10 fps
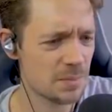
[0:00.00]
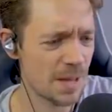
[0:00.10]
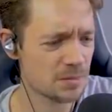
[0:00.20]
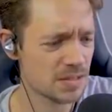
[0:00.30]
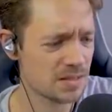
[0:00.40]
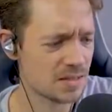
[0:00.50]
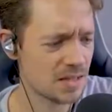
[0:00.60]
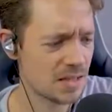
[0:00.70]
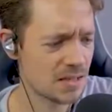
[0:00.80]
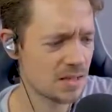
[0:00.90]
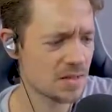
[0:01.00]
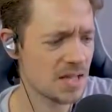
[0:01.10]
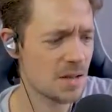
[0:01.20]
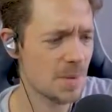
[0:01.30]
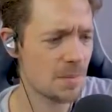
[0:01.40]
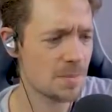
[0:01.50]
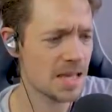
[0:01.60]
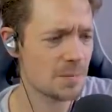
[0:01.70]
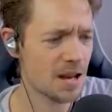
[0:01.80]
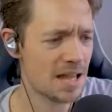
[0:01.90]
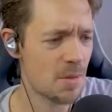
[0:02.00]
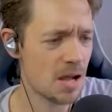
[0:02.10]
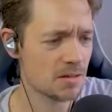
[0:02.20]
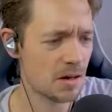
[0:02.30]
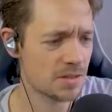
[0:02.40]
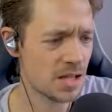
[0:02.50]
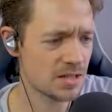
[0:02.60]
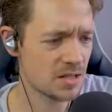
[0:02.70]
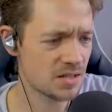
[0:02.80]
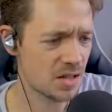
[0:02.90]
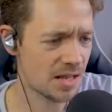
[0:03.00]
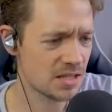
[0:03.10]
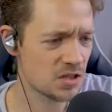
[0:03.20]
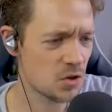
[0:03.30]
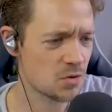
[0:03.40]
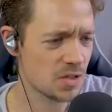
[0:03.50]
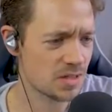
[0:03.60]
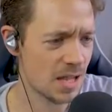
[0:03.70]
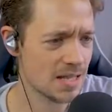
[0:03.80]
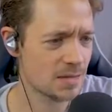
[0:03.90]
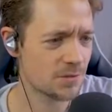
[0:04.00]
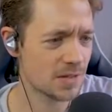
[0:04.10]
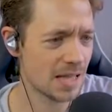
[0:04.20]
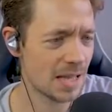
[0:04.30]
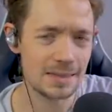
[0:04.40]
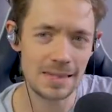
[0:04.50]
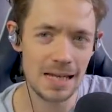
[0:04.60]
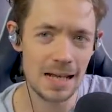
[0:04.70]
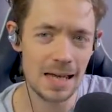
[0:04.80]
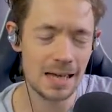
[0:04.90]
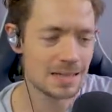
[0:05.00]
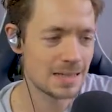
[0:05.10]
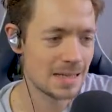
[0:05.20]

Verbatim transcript: near mountains. The thing about me playing Minecraft is that I just, I do just kind of forget that, uh,